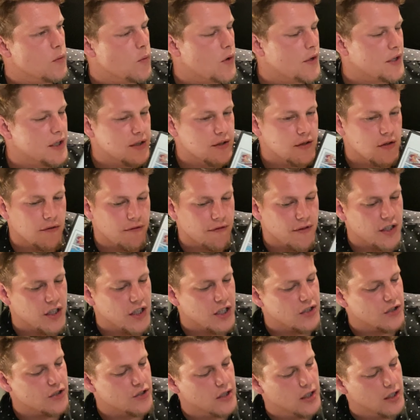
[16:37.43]
wanted to
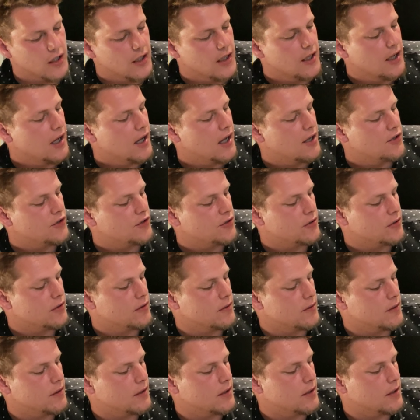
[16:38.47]
finish. And
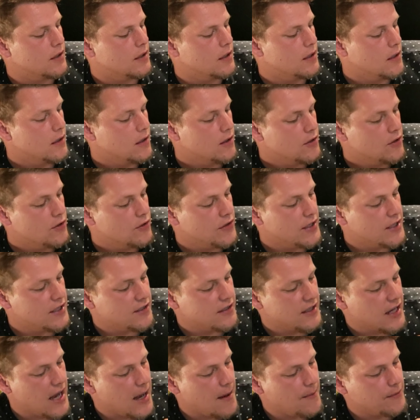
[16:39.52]
these
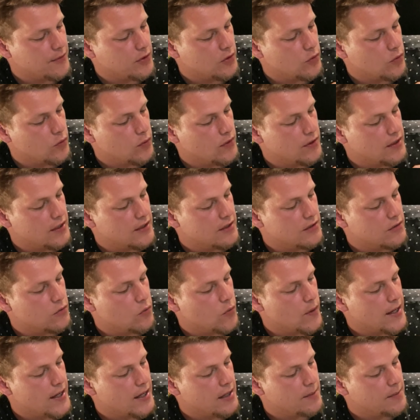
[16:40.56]
games they're
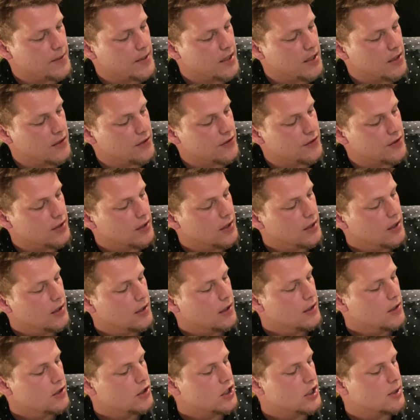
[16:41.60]
weird because
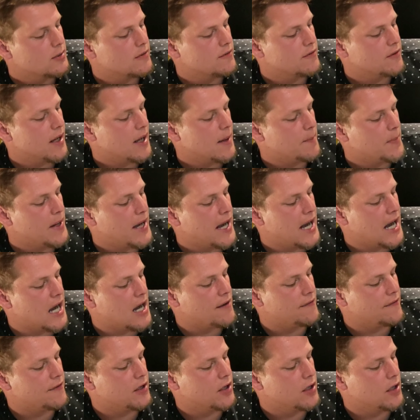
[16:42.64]
some
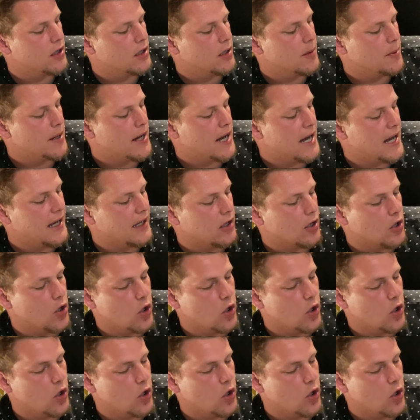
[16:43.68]
part of a pack